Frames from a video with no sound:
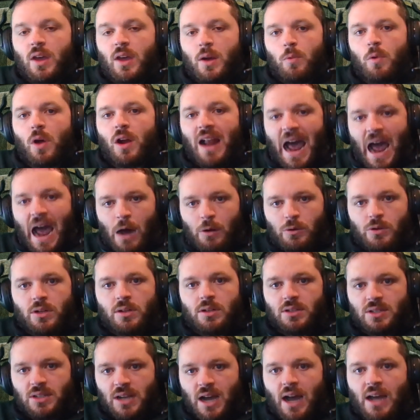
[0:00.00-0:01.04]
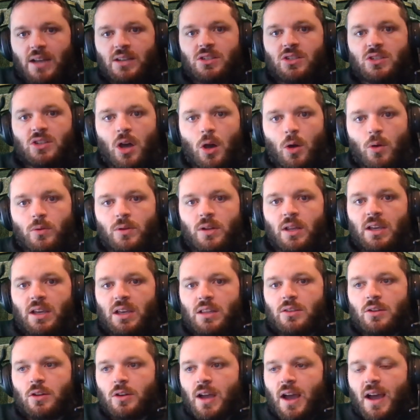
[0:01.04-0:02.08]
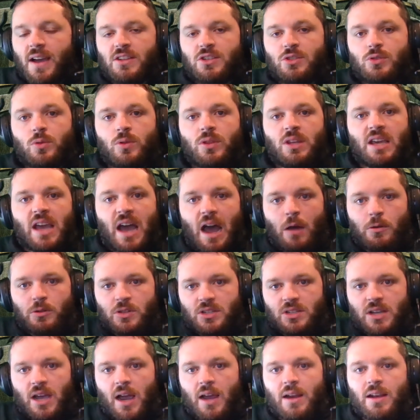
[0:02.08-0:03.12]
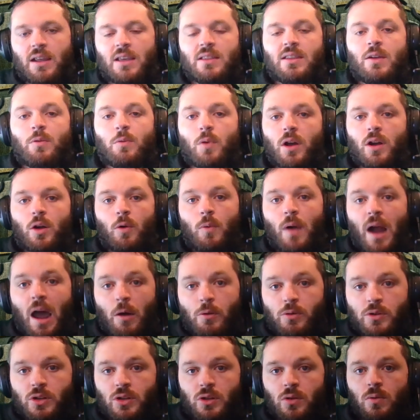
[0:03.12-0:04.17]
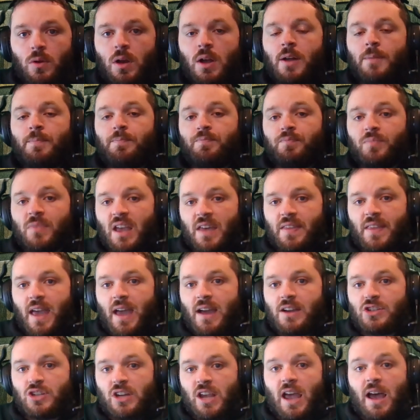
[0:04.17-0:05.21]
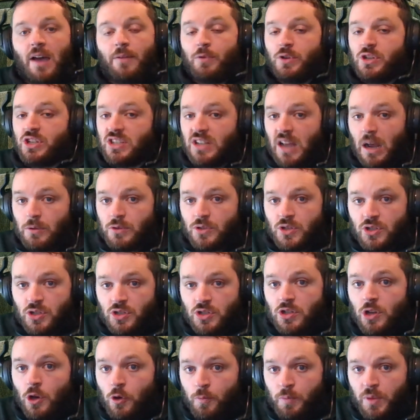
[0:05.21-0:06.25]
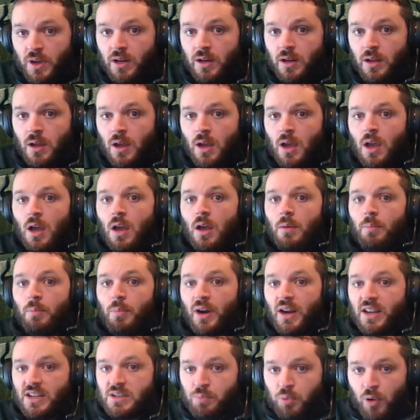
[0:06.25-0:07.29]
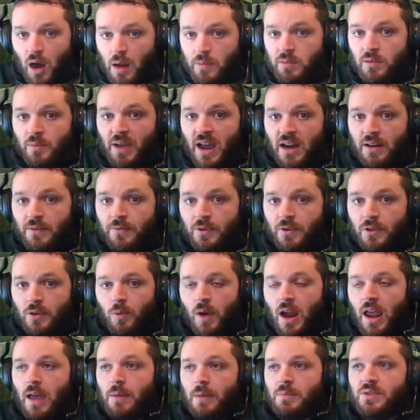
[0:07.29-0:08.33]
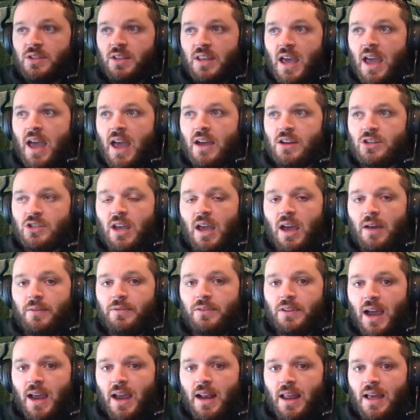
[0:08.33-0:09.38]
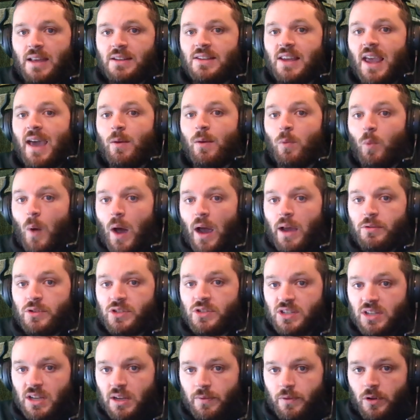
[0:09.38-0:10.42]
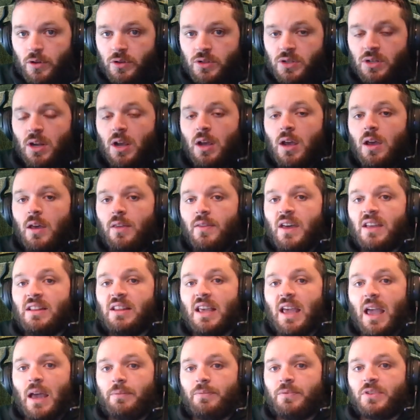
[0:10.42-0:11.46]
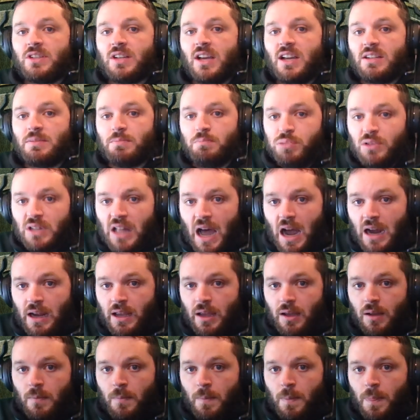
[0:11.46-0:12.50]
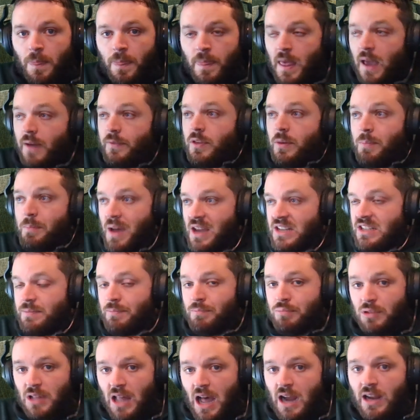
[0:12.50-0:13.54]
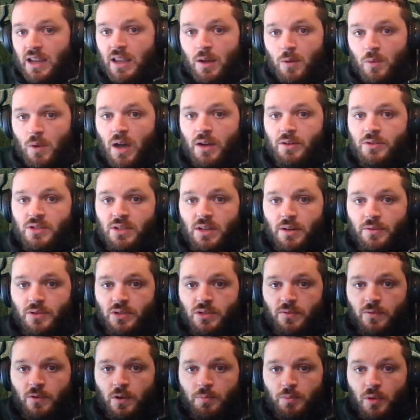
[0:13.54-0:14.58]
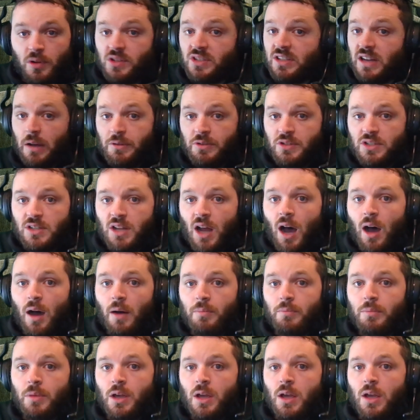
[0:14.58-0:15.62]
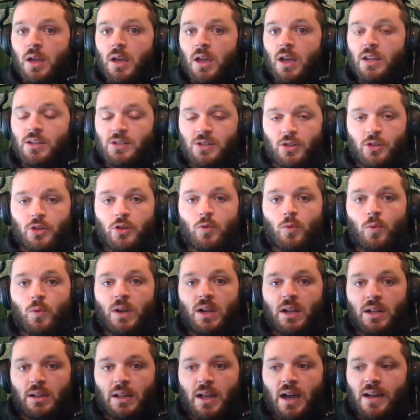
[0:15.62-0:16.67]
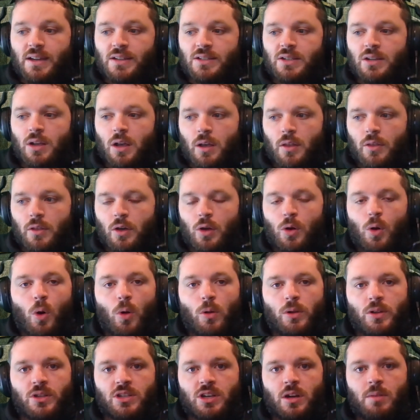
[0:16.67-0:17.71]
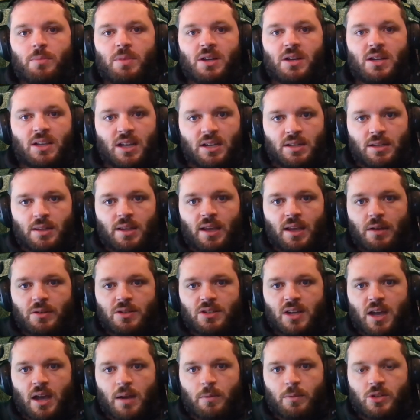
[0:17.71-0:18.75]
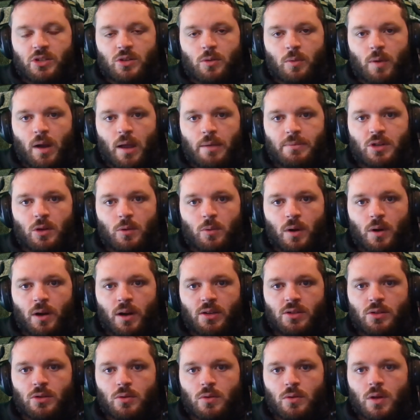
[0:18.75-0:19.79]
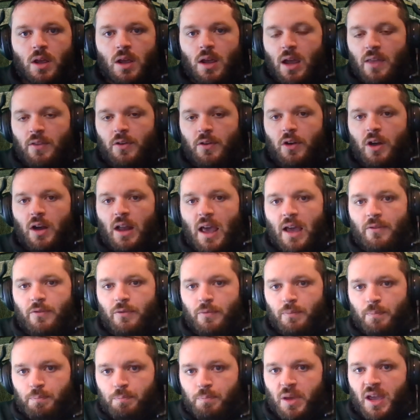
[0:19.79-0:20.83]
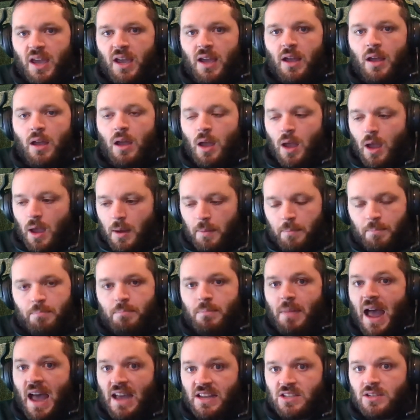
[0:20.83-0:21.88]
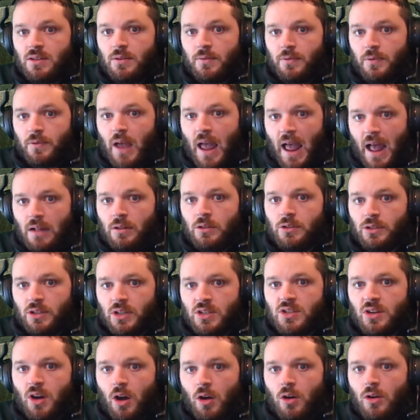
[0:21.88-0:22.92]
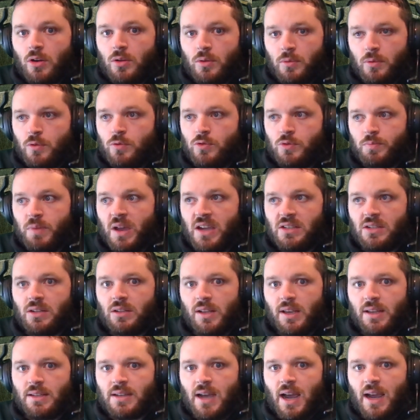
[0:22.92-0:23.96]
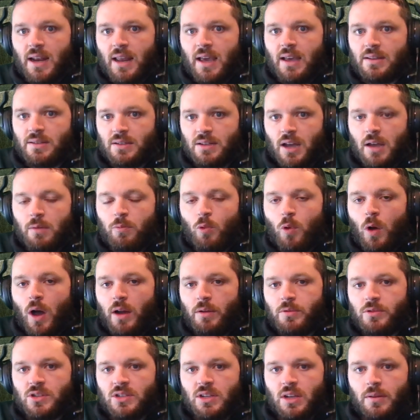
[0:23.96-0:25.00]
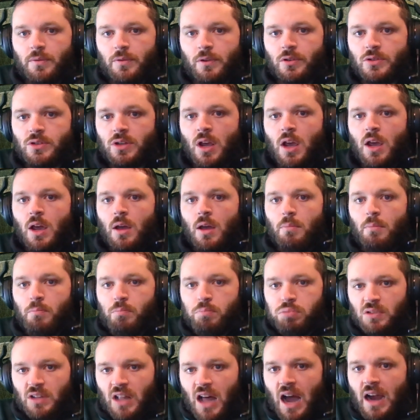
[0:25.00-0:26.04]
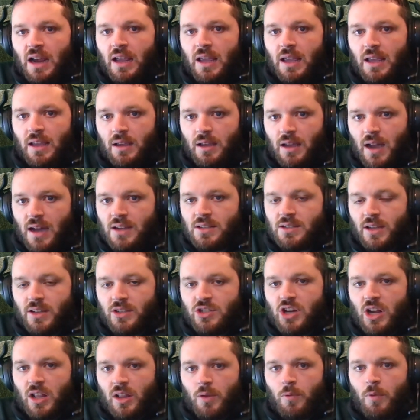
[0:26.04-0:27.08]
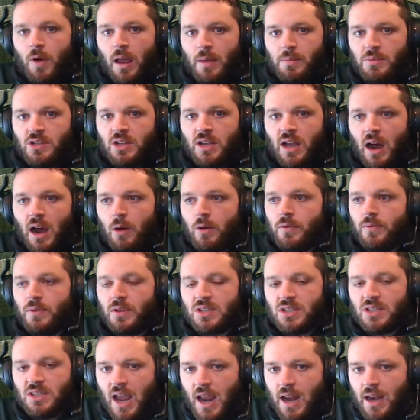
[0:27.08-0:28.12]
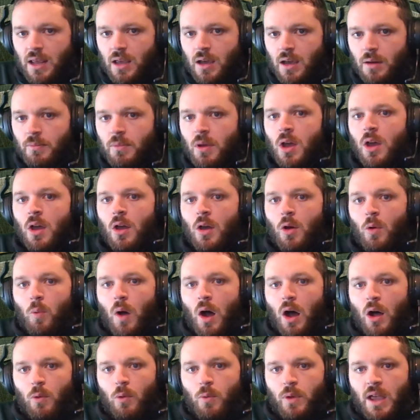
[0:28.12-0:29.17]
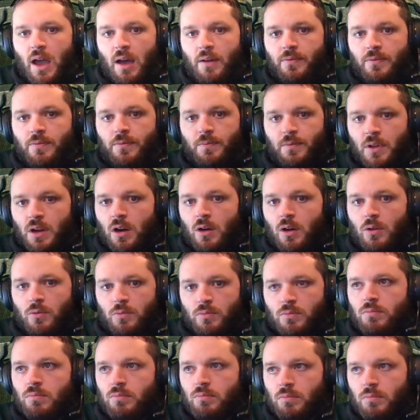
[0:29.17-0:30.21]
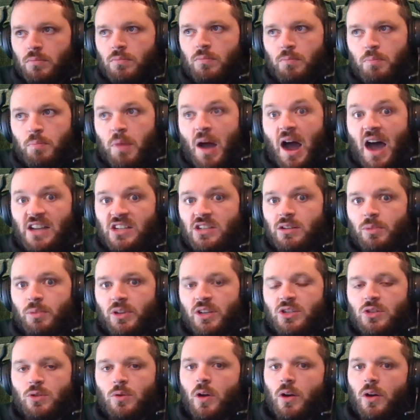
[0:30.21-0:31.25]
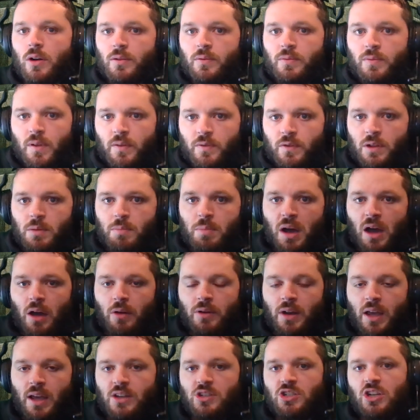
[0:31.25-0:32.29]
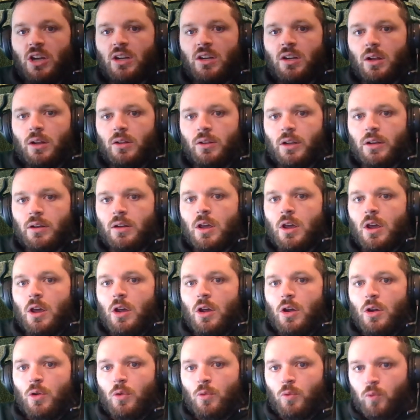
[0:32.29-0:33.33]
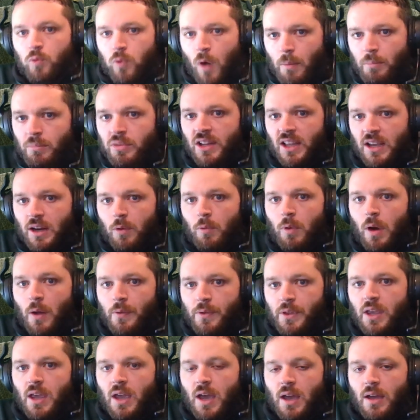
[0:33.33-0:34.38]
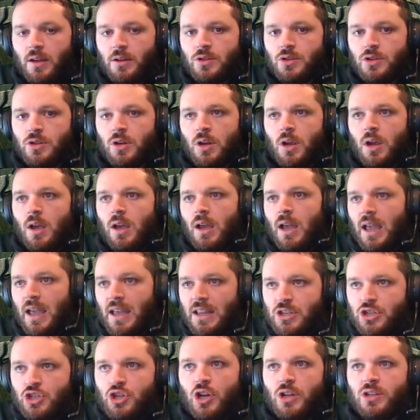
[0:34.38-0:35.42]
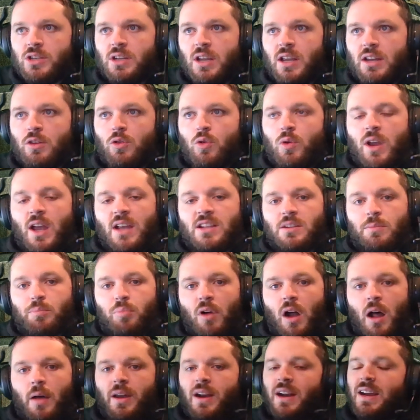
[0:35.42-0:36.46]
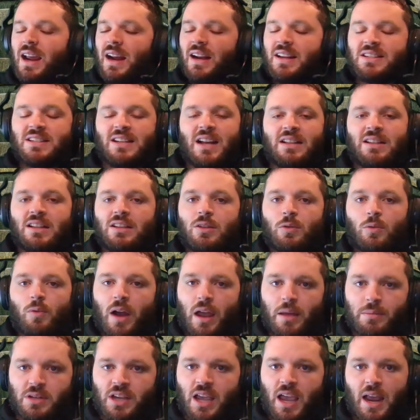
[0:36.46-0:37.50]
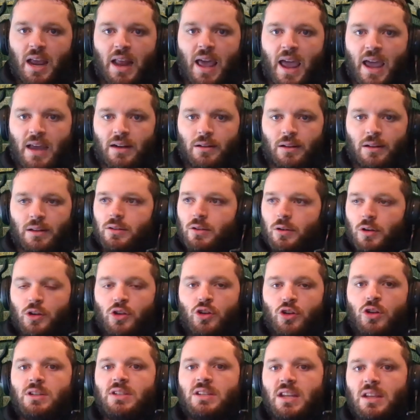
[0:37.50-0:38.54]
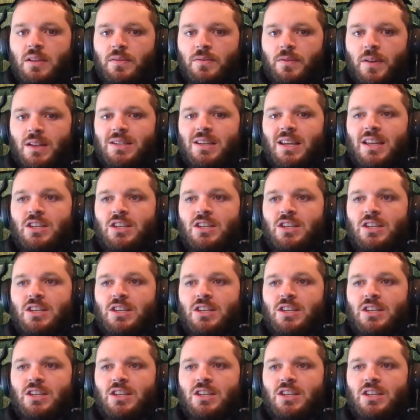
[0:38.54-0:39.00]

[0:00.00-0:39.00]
They run outside zone. They get their guys to the outside, and they run around you, and they actually have, which sounds stupid, but it's problematic for the Rams, they actually have tight ends and wide receivers that they emphasize blocking. They have the best blocking wide receivers in football. Sounds dumb until you realize the goal is going to be to get to the outside, which the Rams don't want to do, and they're going to have big, massive Alan Lazard, who's basically a tight end type wide receivers, blocking guys like Jalen Ramsey out of the stadium while we have, you know, possibly 250-pound A.J. Dillon rumbling around the edge. It creates a problem. And again, it's not that the Rams can't handle it. They're a good defense.